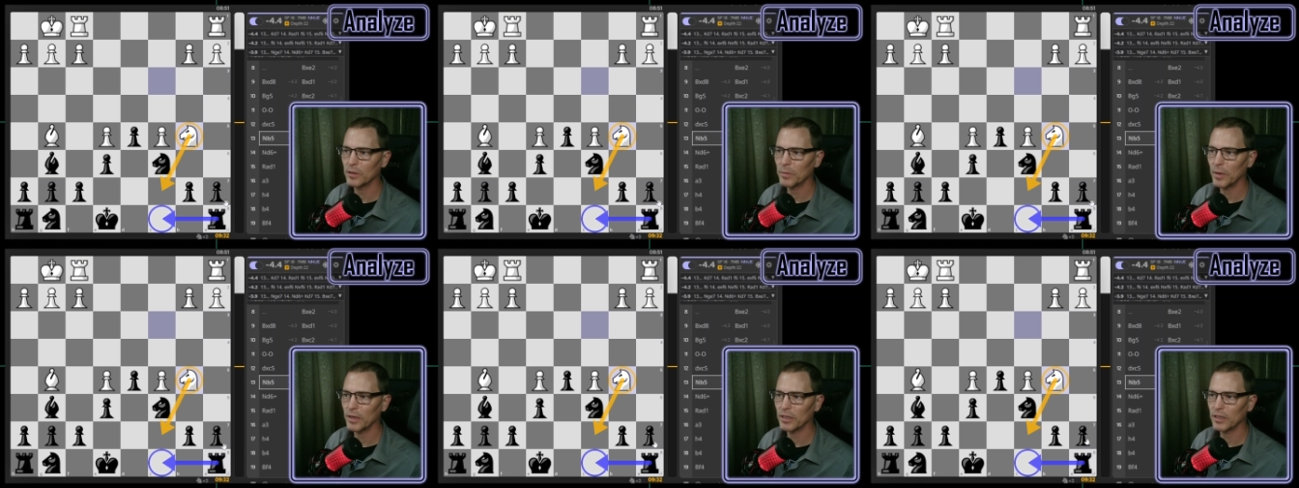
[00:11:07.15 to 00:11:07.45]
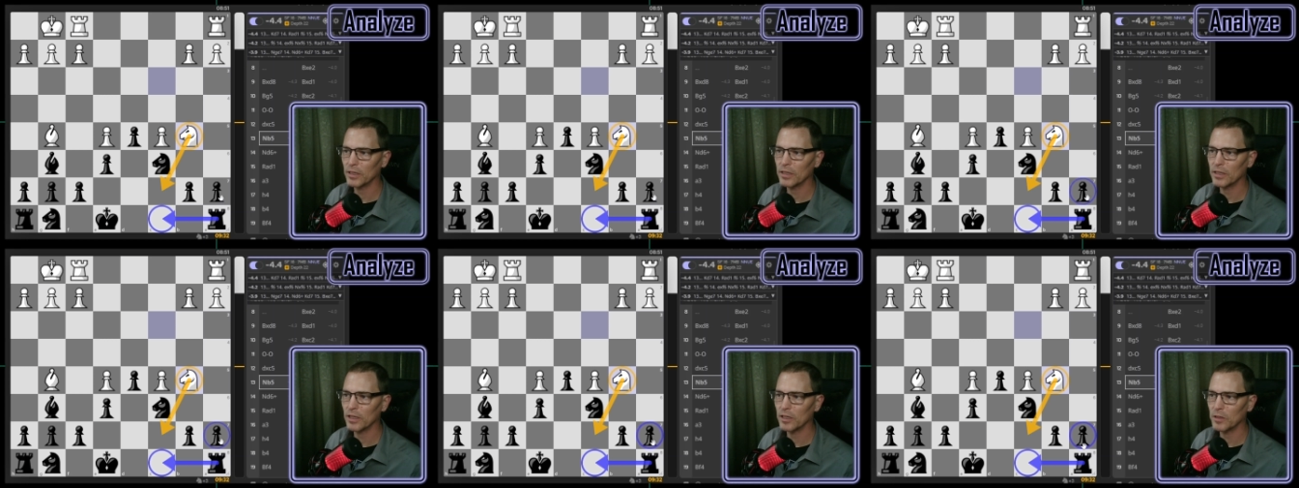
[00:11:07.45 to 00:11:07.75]

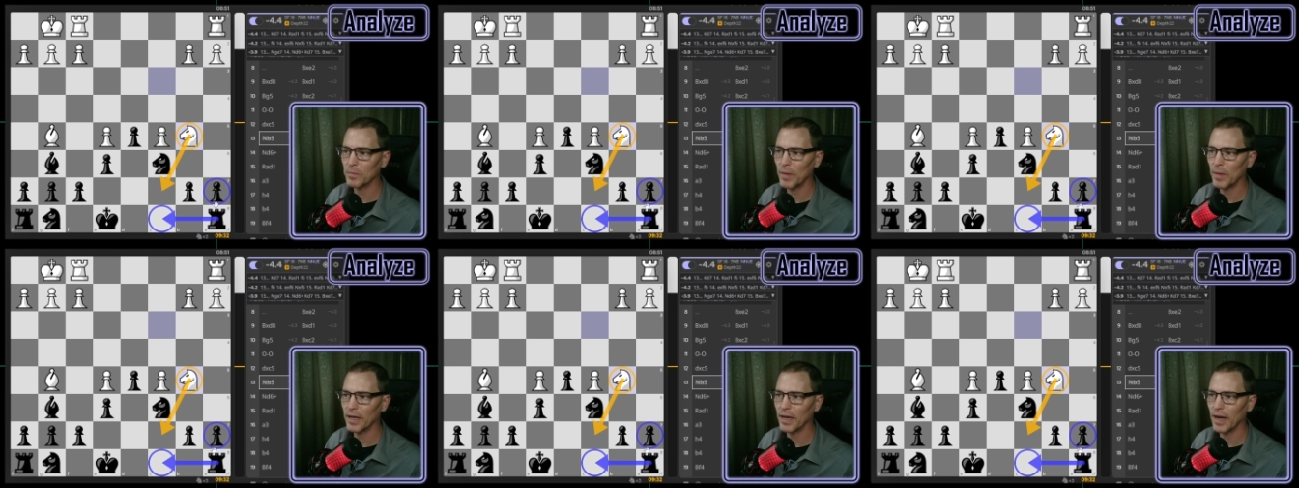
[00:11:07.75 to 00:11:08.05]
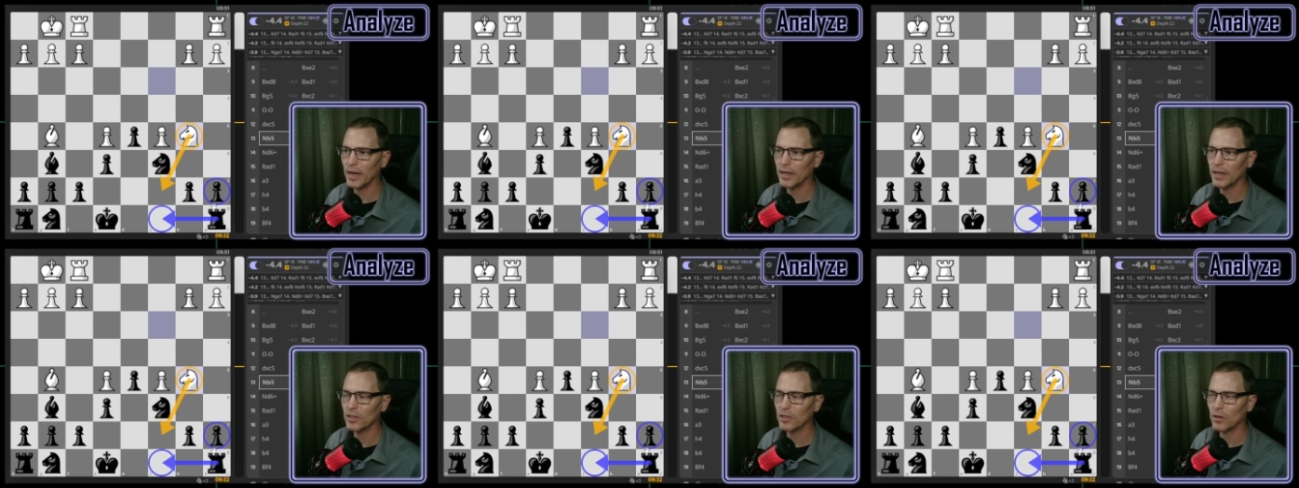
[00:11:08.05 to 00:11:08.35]
especially since my
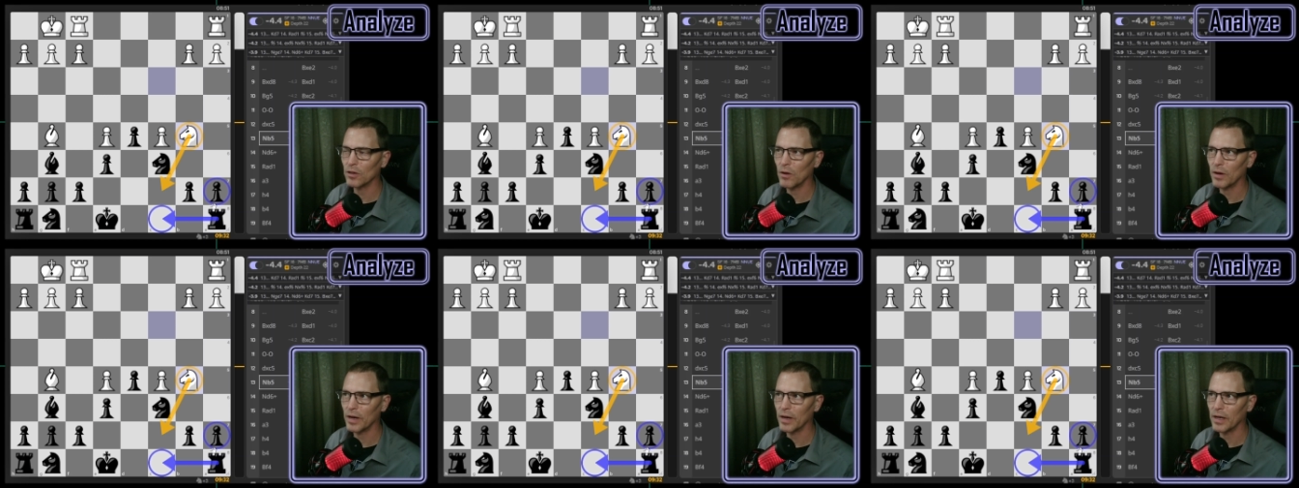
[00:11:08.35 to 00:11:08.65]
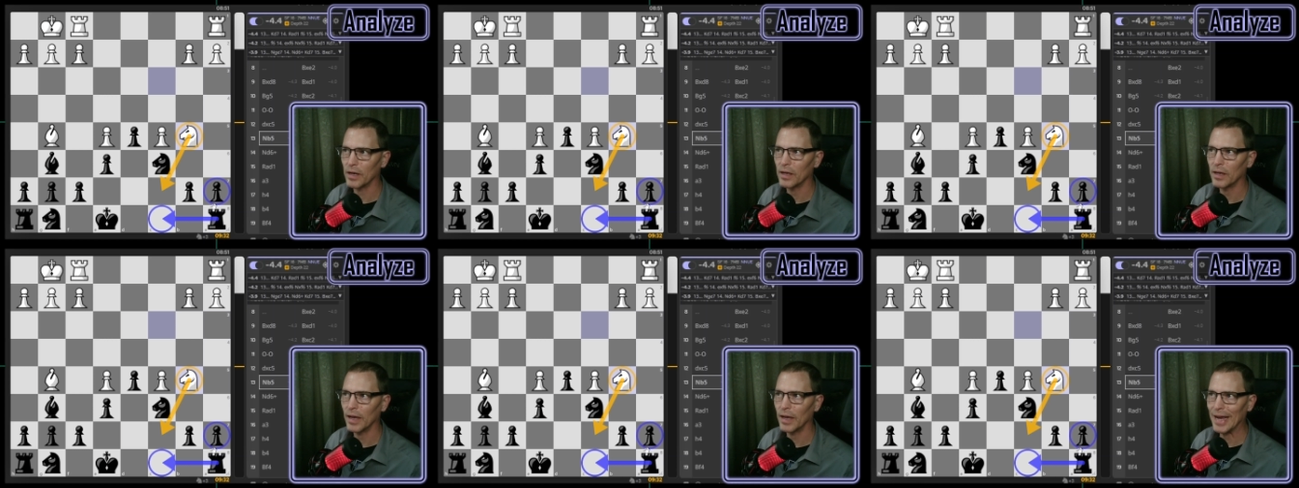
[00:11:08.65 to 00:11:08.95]
knight is
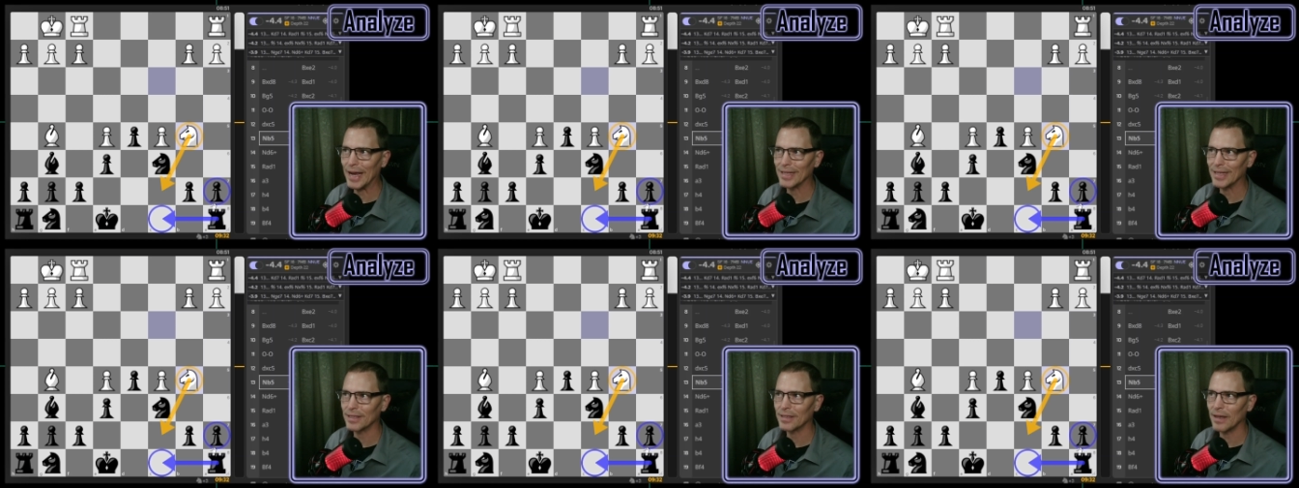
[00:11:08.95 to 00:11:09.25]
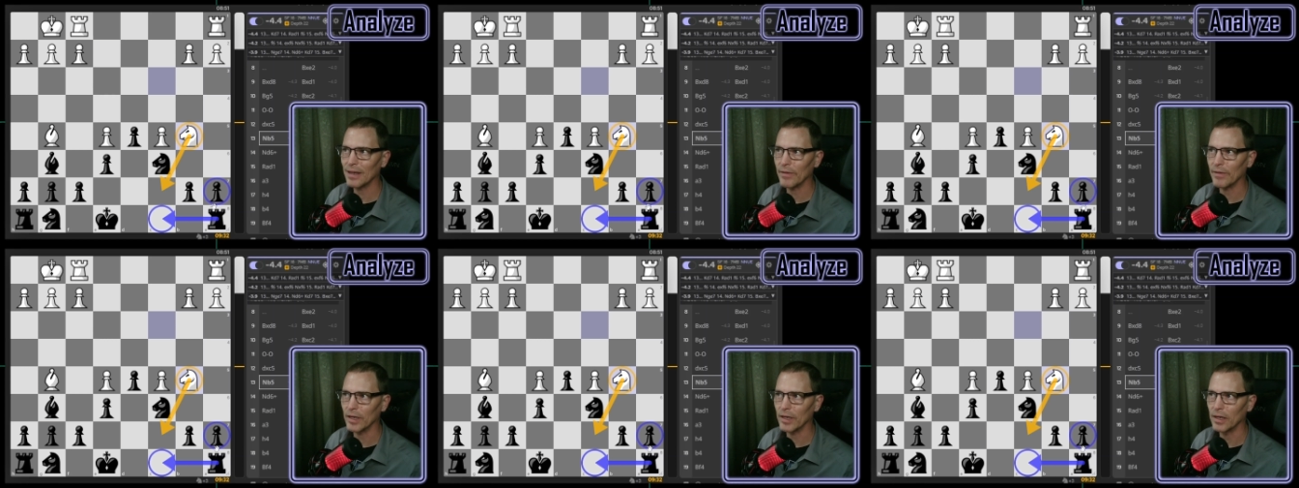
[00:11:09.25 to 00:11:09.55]
guarding
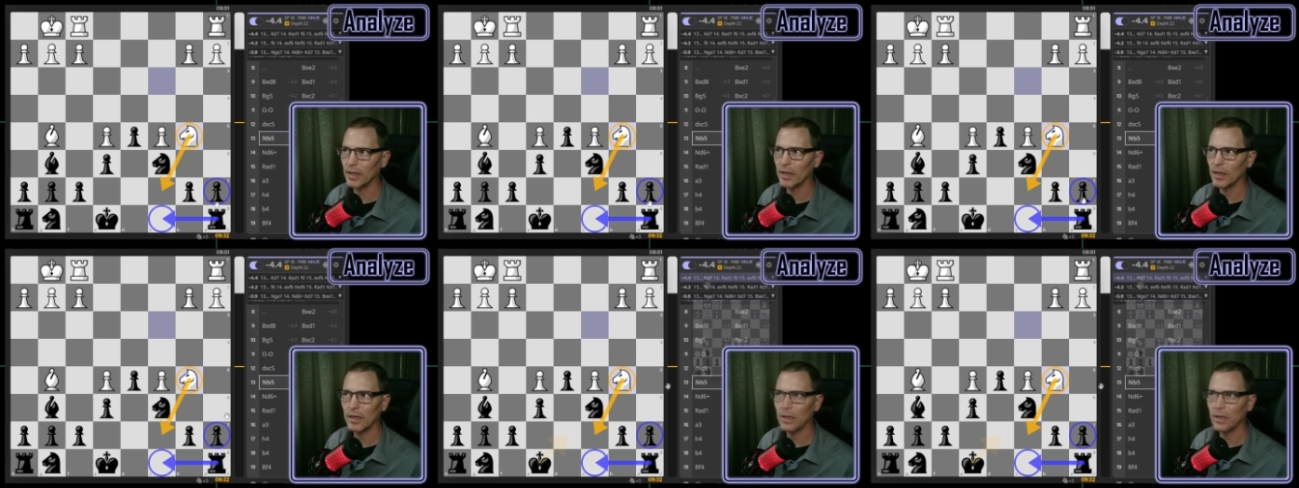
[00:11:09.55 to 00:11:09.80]
a7,